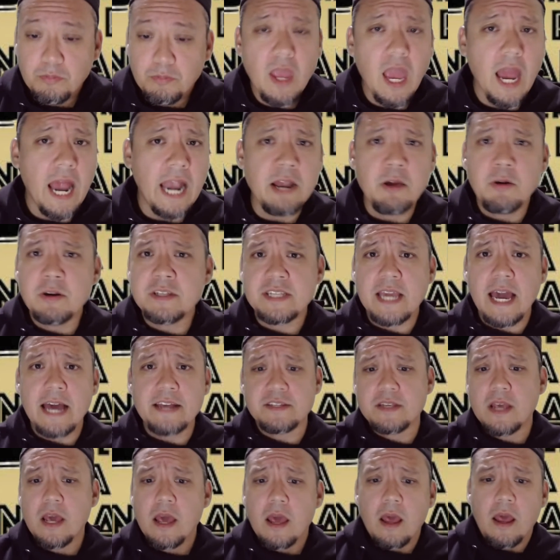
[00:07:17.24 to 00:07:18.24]
Anyways,
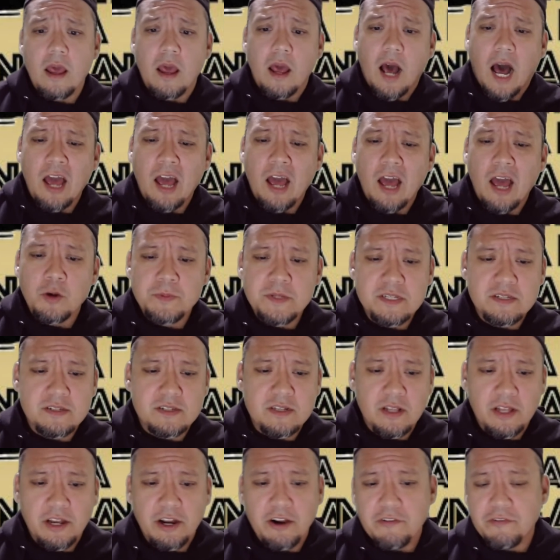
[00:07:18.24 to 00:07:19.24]
guys, I hope this is
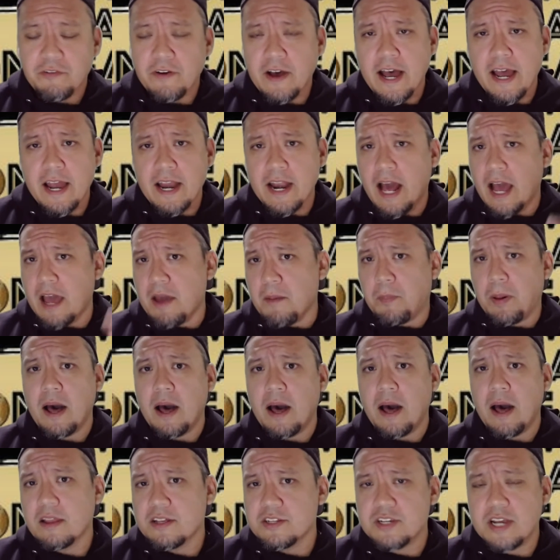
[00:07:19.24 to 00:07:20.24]
clarified. I
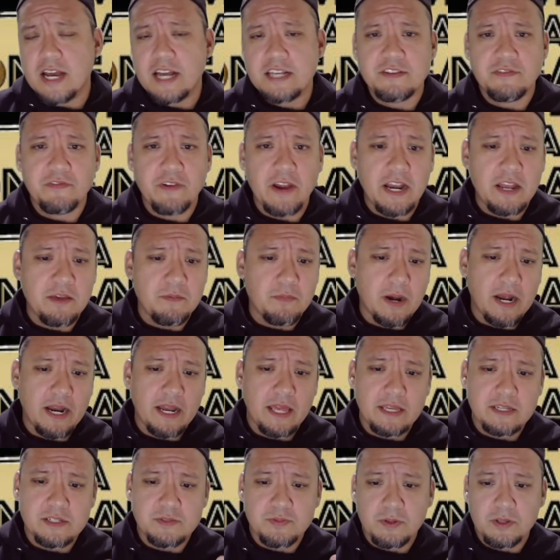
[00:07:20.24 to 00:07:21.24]
apologize if
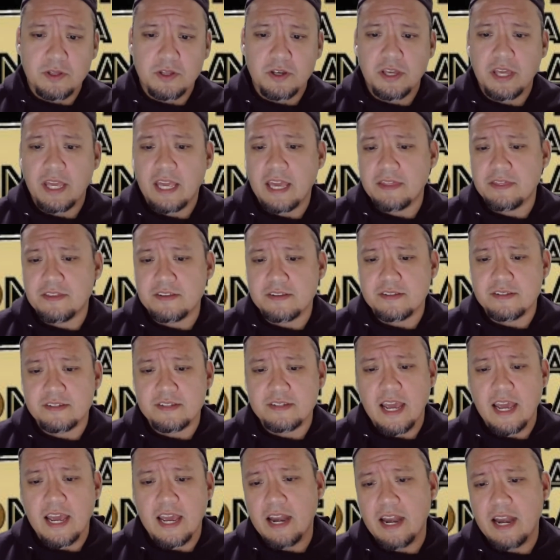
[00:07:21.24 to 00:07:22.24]
anybody has been looking at the
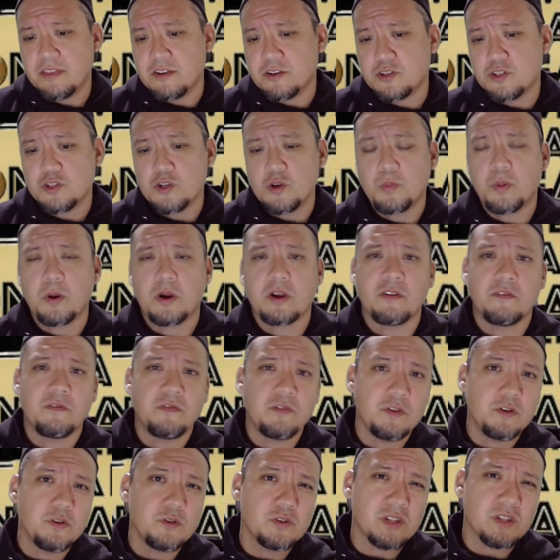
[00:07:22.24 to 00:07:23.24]
site and they're super
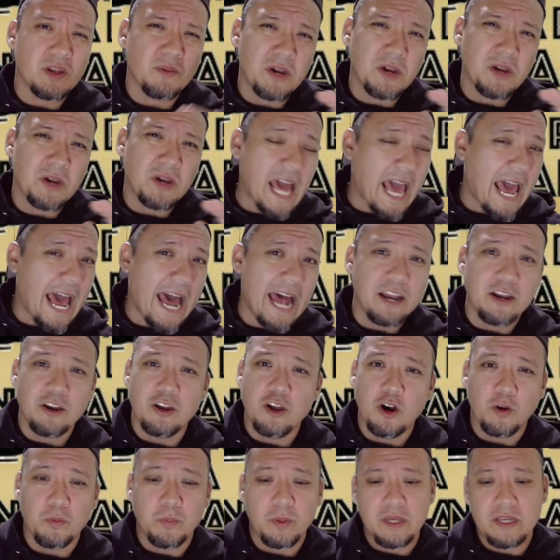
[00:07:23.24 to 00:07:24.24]
confused. I'm going to add a
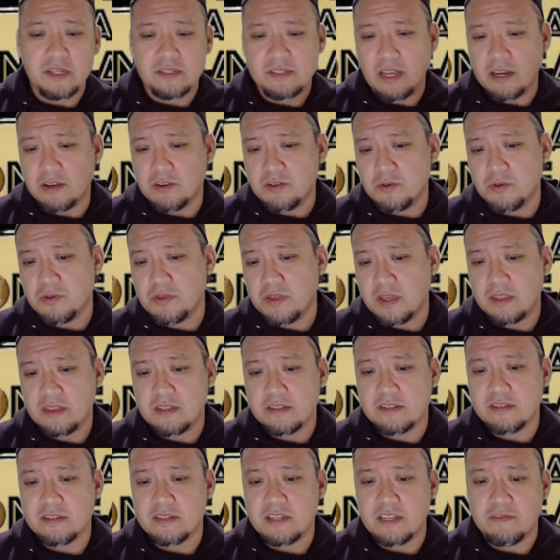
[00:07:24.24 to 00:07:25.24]
note because I do think
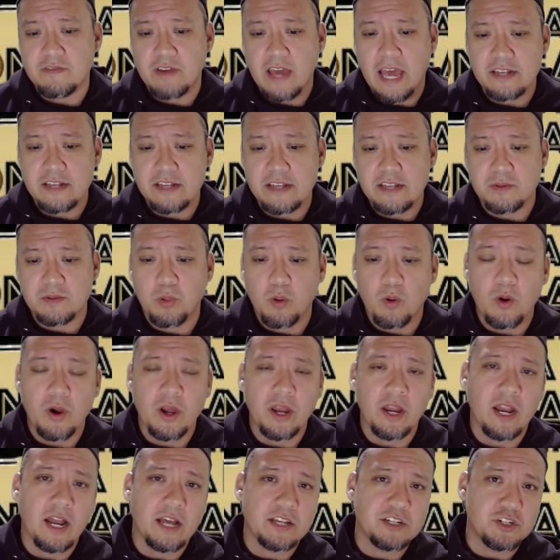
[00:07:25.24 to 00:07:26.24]
that Steve has a
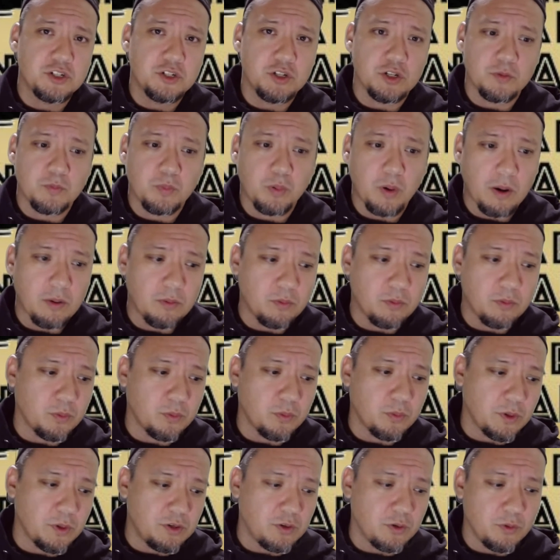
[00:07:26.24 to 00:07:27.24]
point. I should
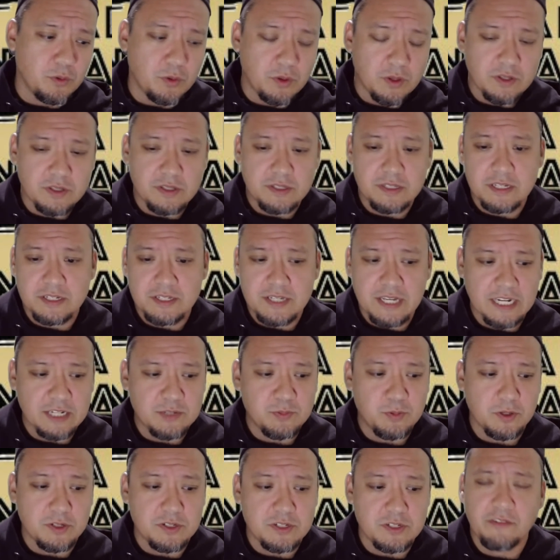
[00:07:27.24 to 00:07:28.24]
probably do the
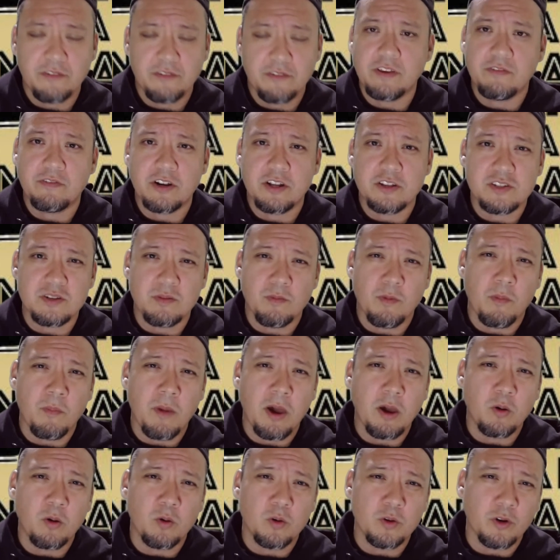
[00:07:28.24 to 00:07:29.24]
textbook stuff even on some of
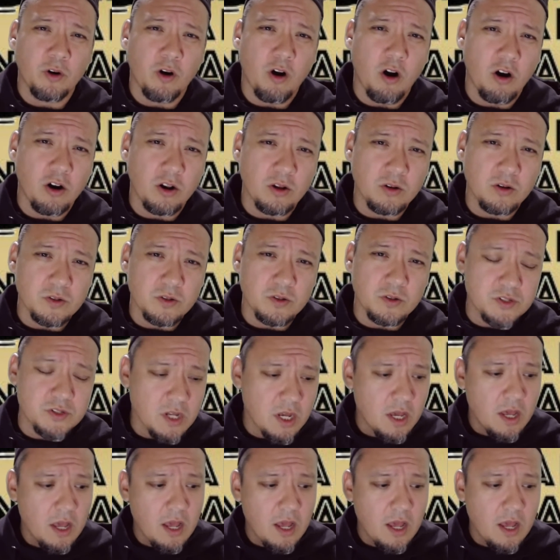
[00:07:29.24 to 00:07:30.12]
my older articles.